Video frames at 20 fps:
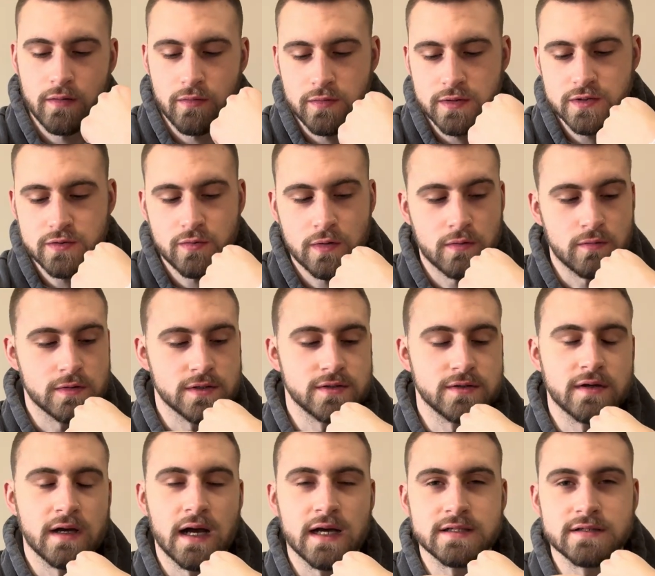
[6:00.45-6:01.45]
Which one would
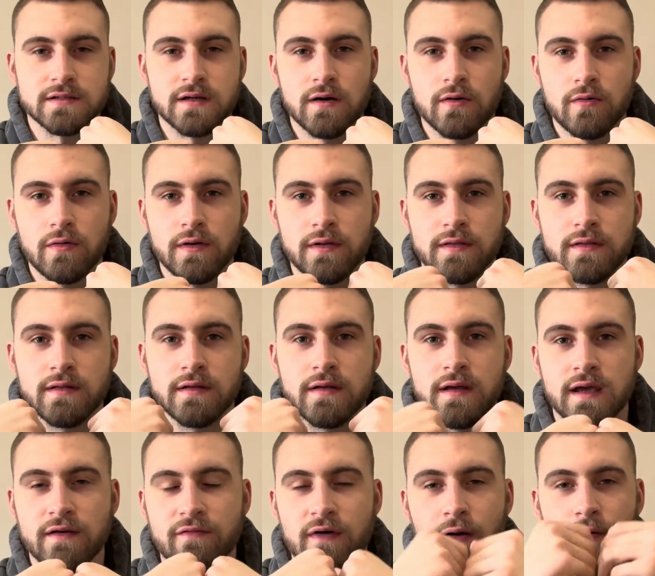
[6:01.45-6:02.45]
you guys go with
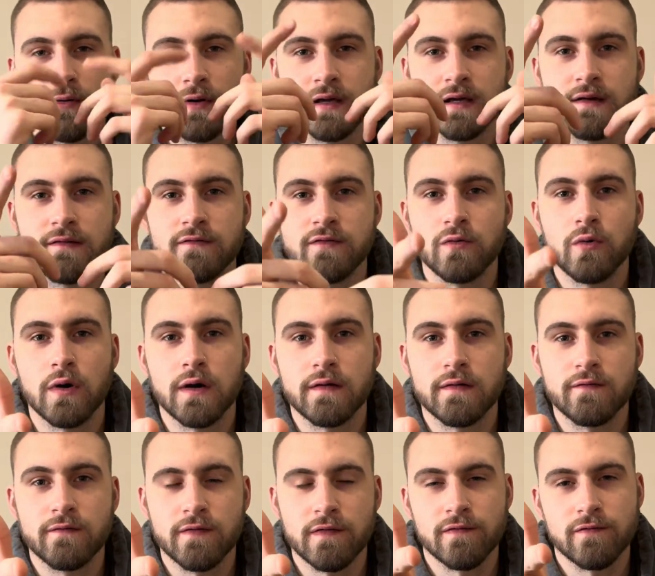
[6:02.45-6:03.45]
if I were to give you one for